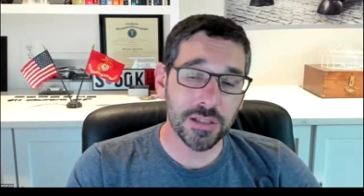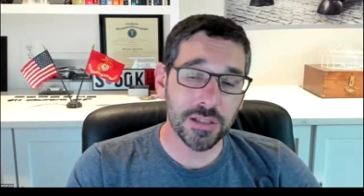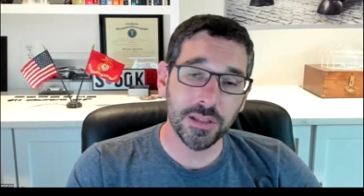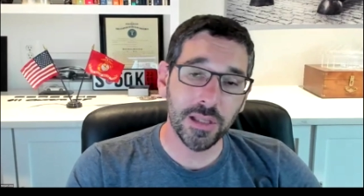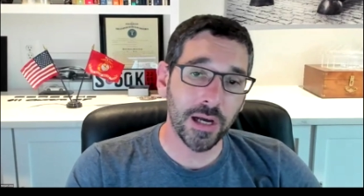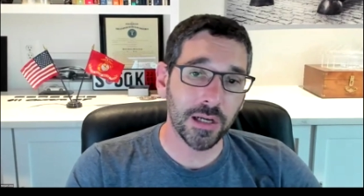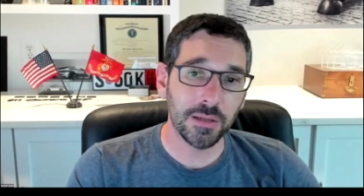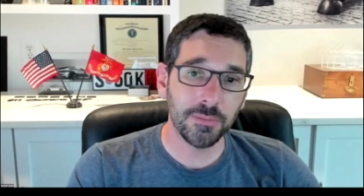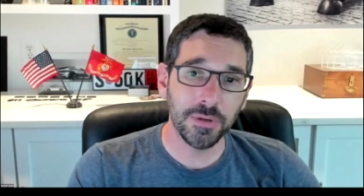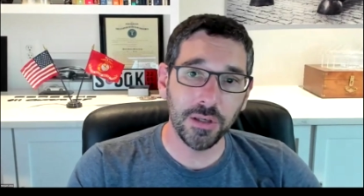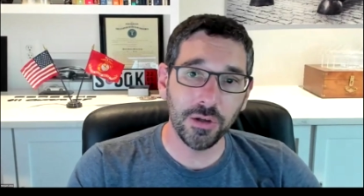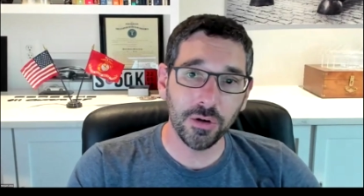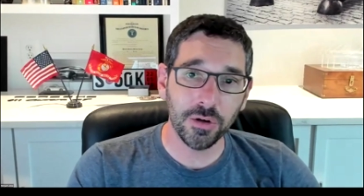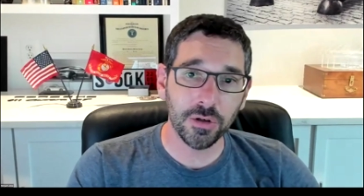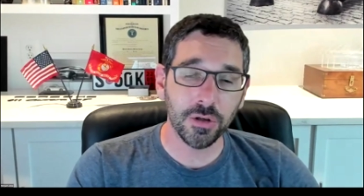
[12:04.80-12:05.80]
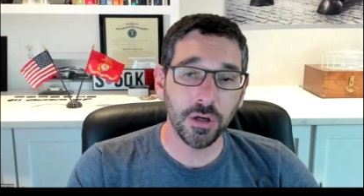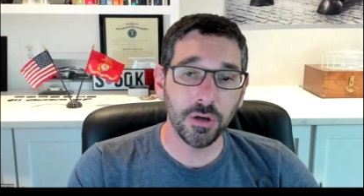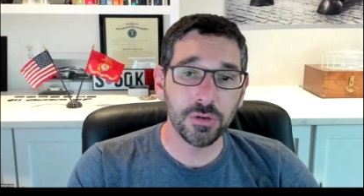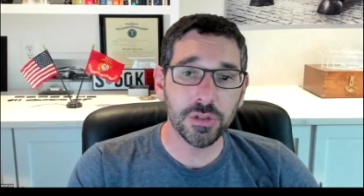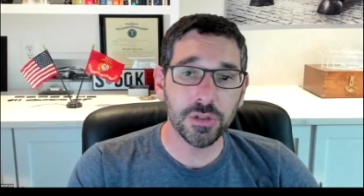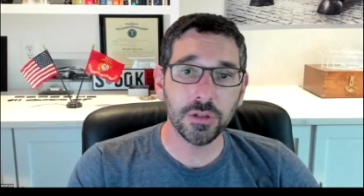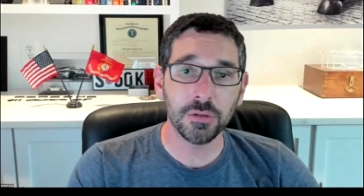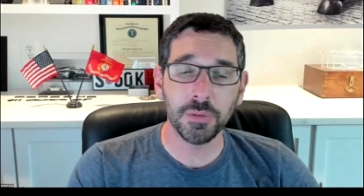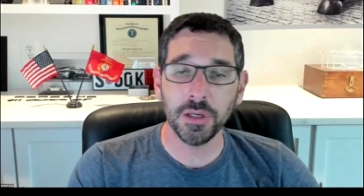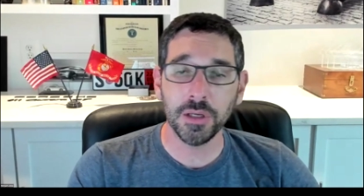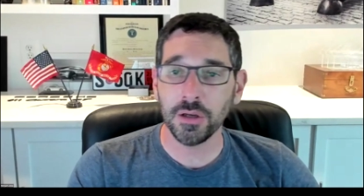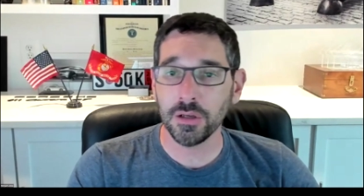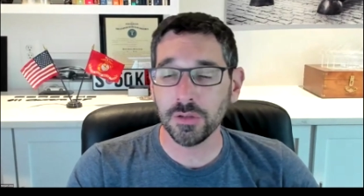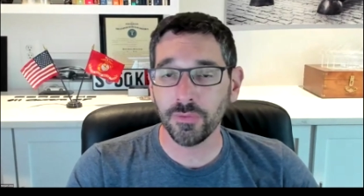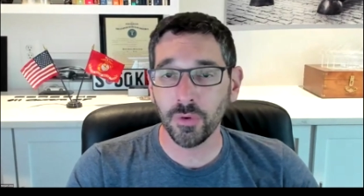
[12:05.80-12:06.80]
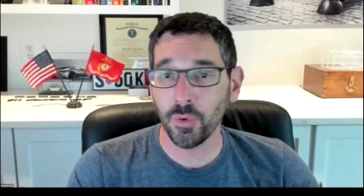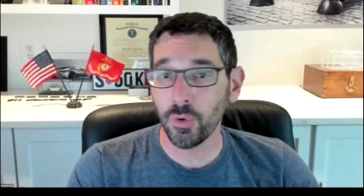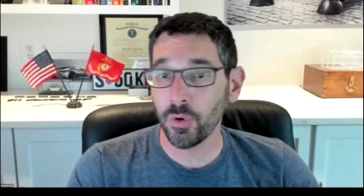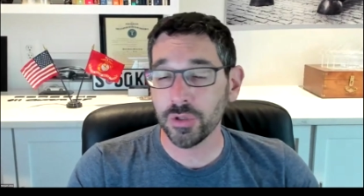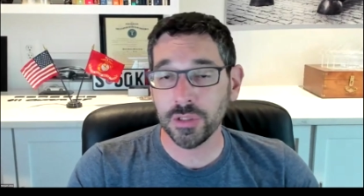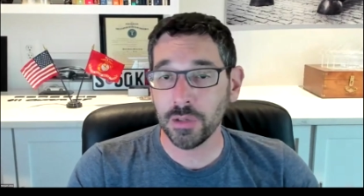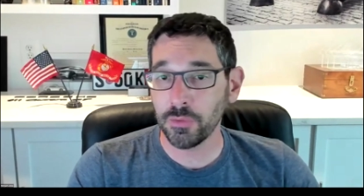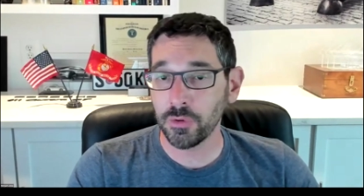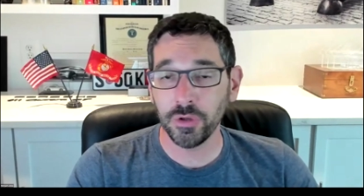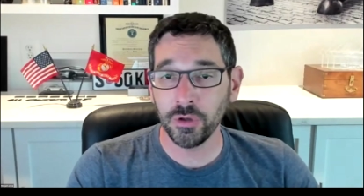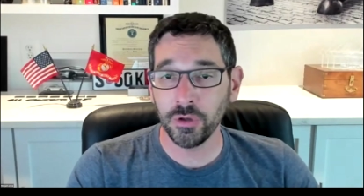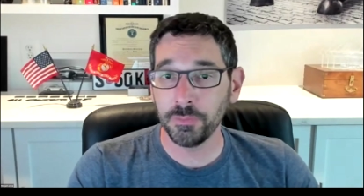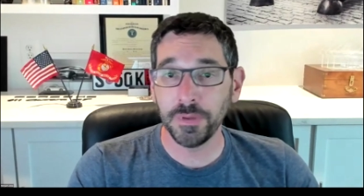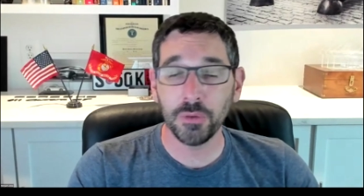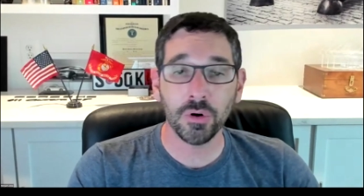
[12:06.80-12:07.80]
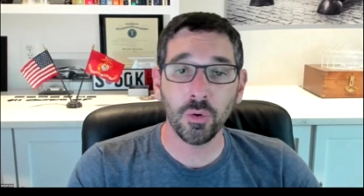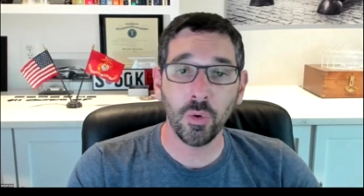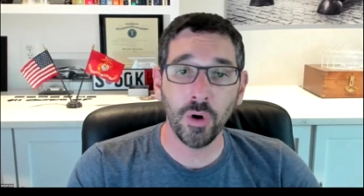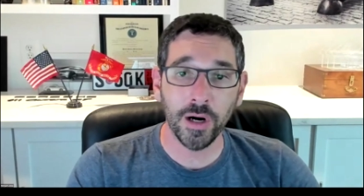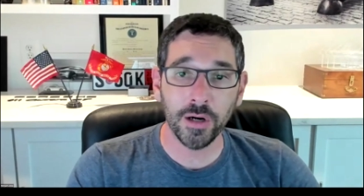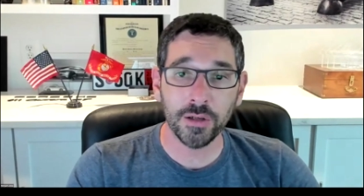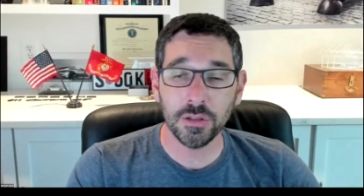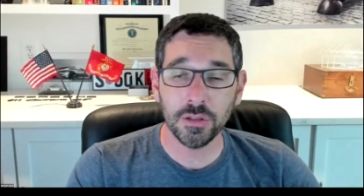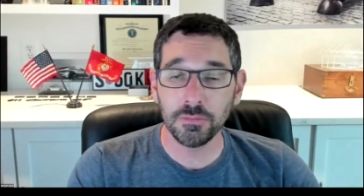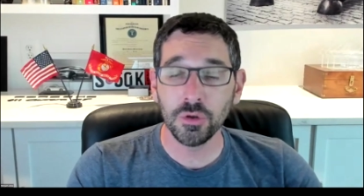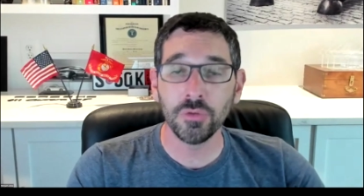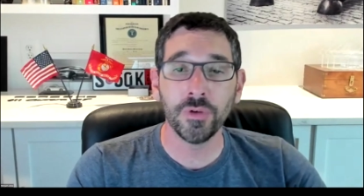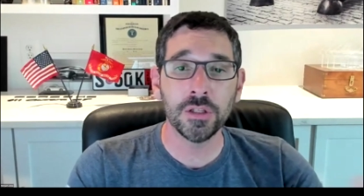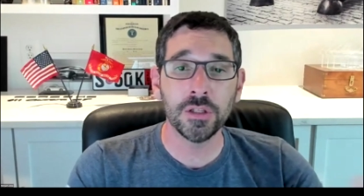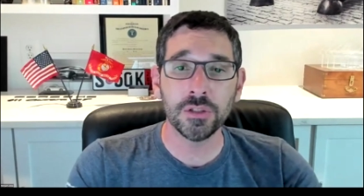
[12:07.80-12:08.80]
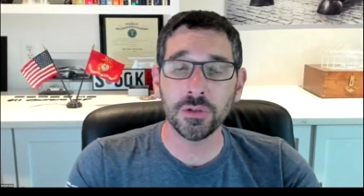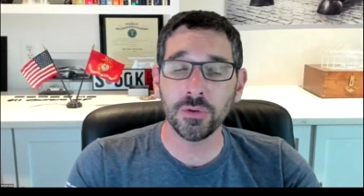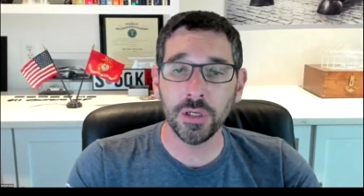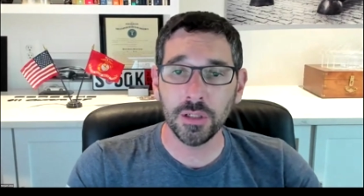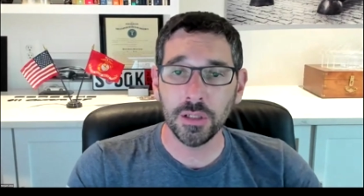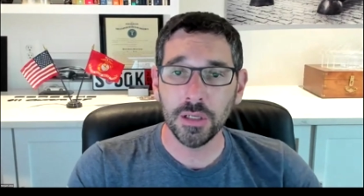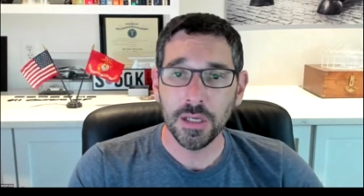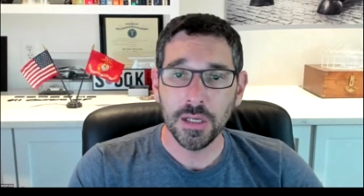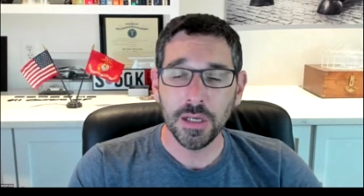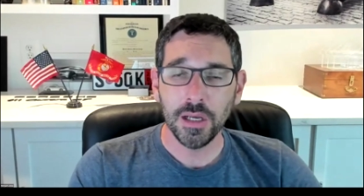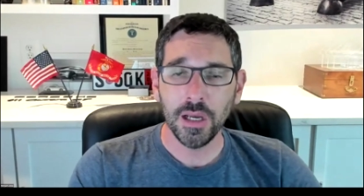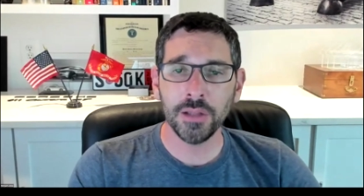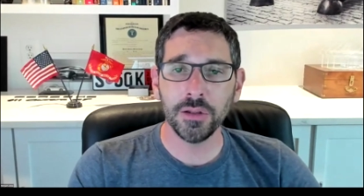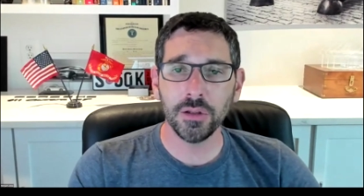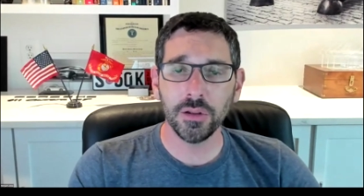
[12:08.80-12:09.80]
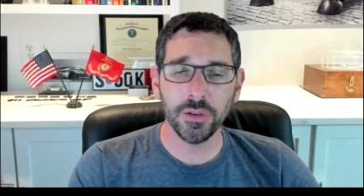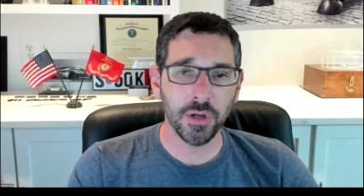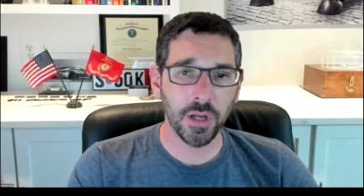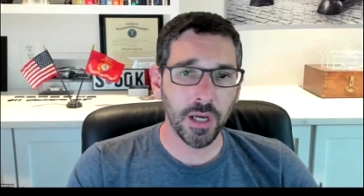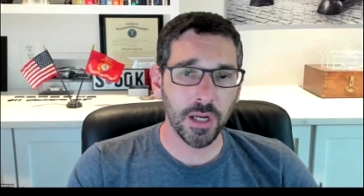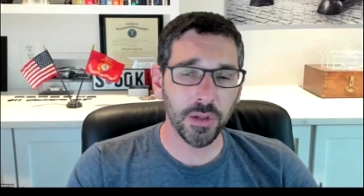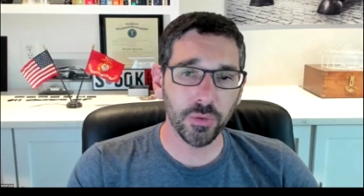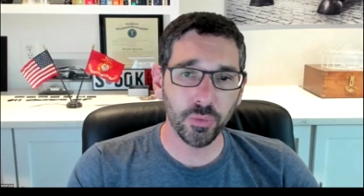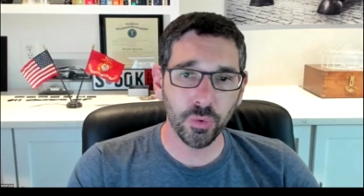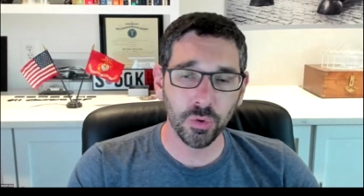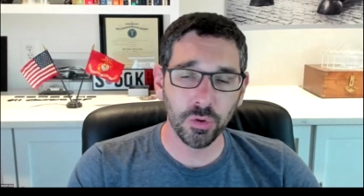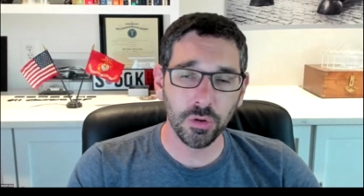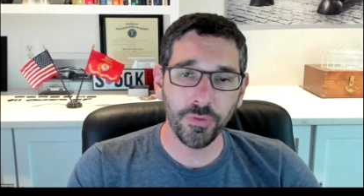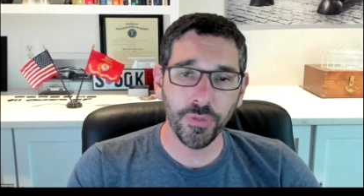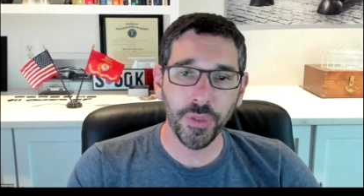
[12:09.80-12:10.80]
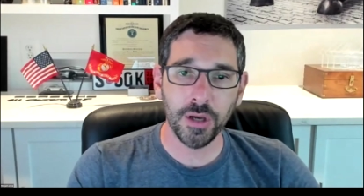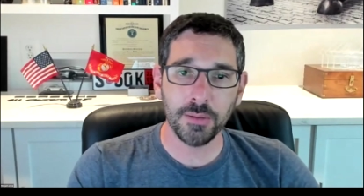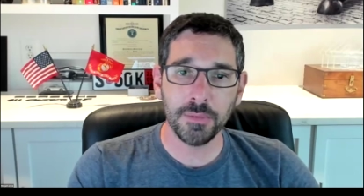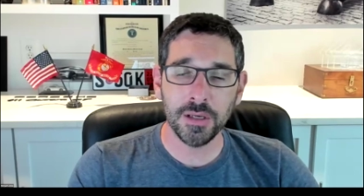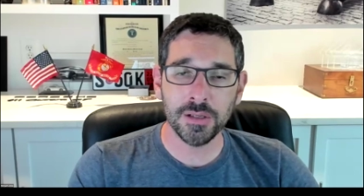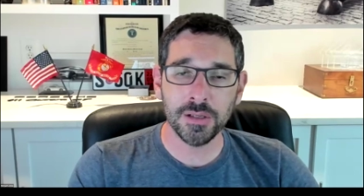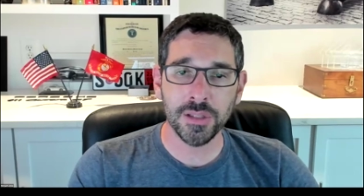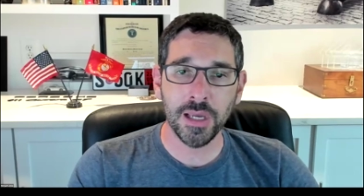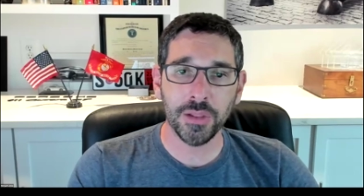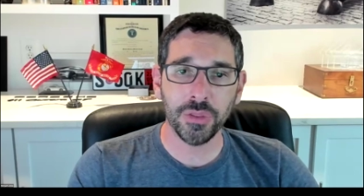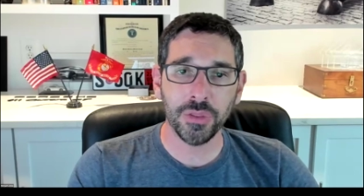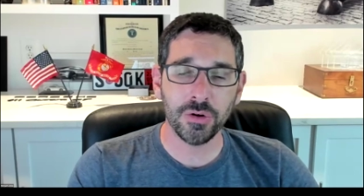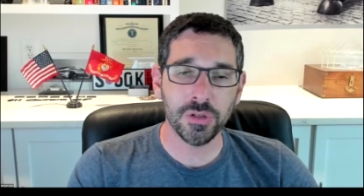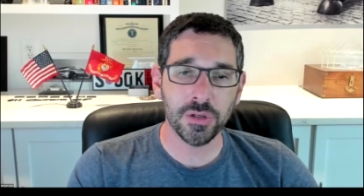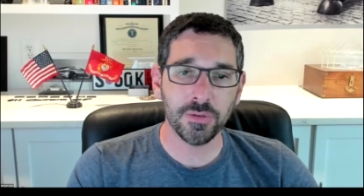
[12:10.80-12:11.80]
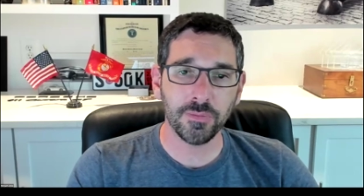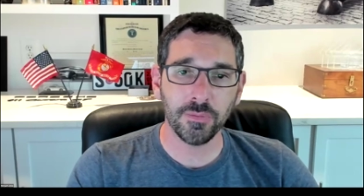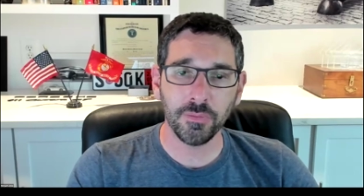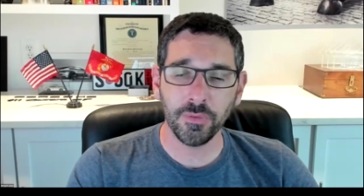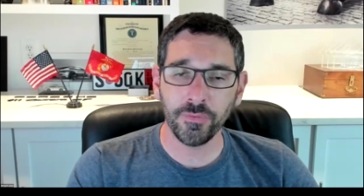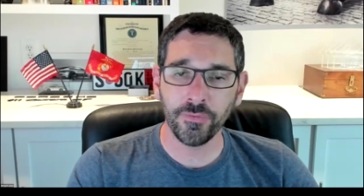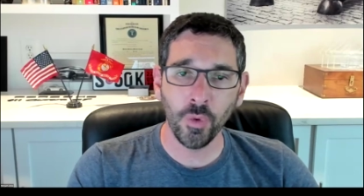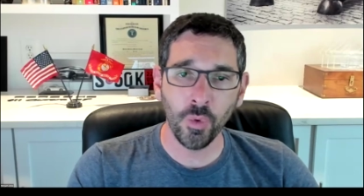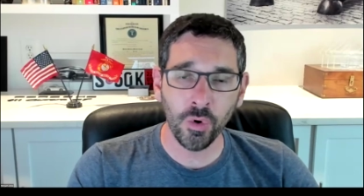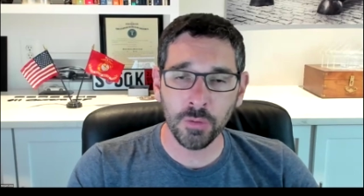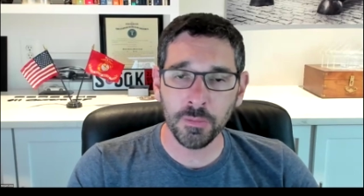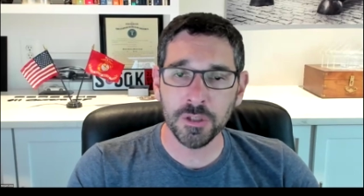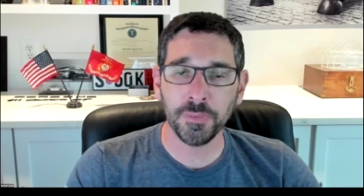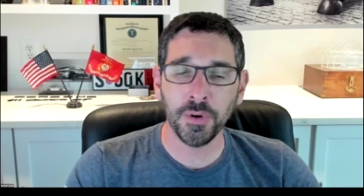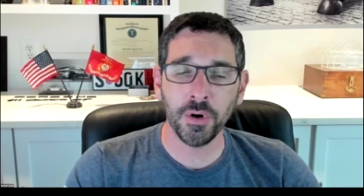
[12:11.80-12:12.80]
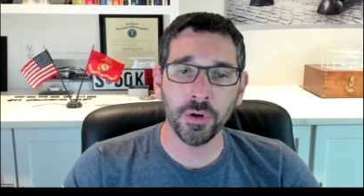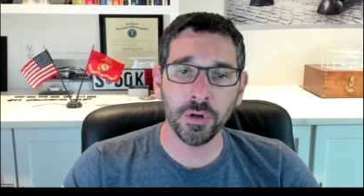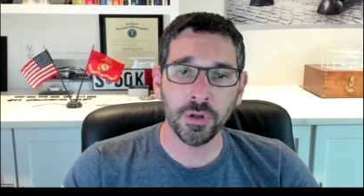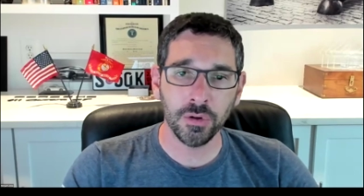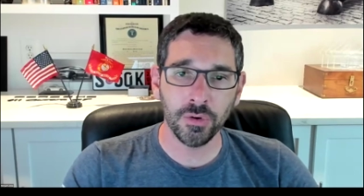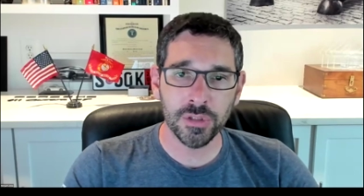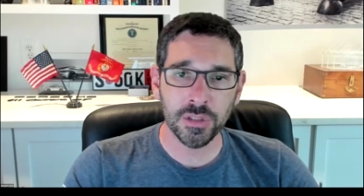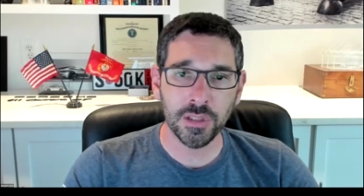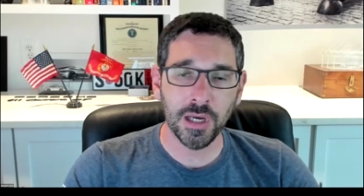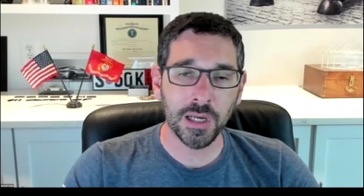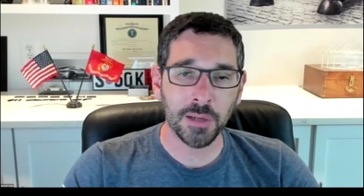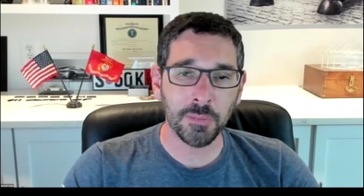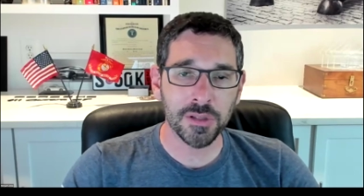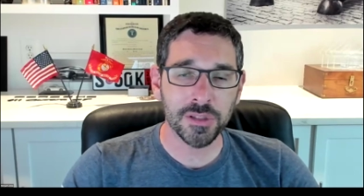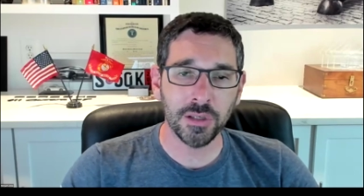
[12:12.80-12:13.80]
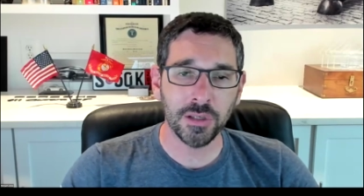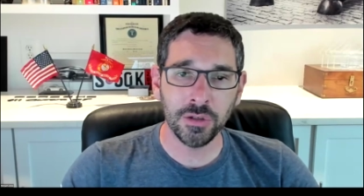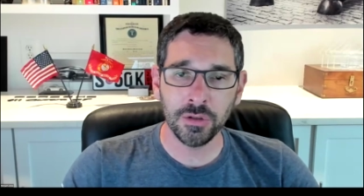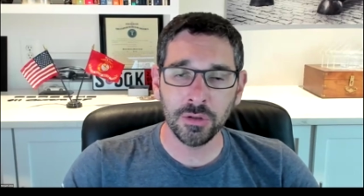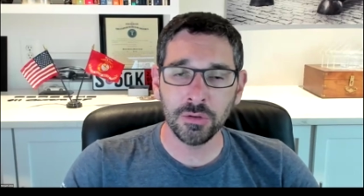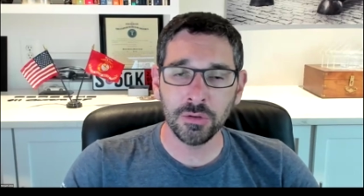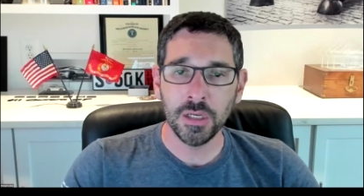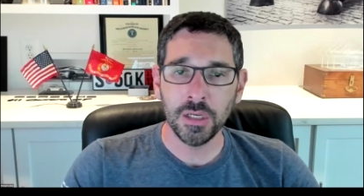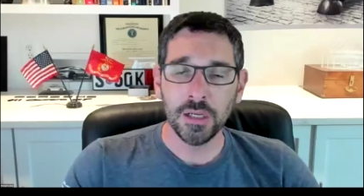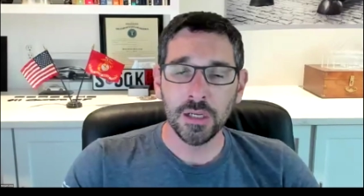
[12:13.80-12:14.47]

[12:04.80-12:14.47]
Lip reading: is not going to be your go-to because, of course, you'd be required to move into it. And the kind of the rule of thumb is that there's a form as part of your closing documents that you